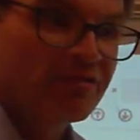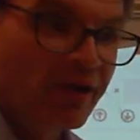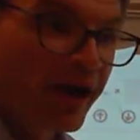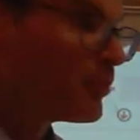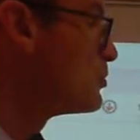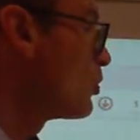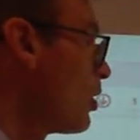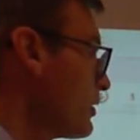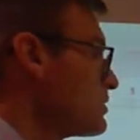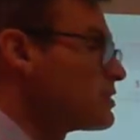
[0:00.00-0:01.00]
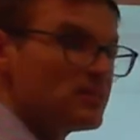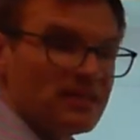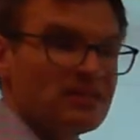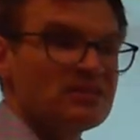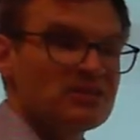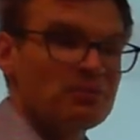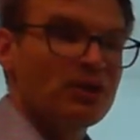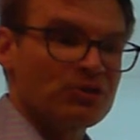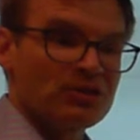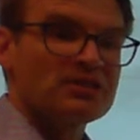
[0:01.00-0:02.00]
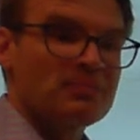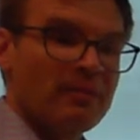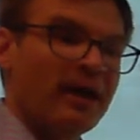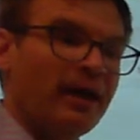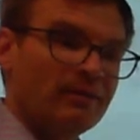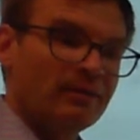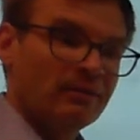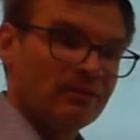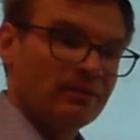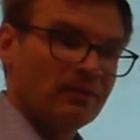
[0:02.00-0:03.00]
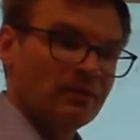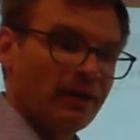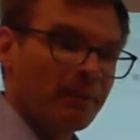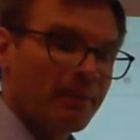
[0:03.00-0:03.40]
I'm drawing this to say this is the picture that's in my head. Okay?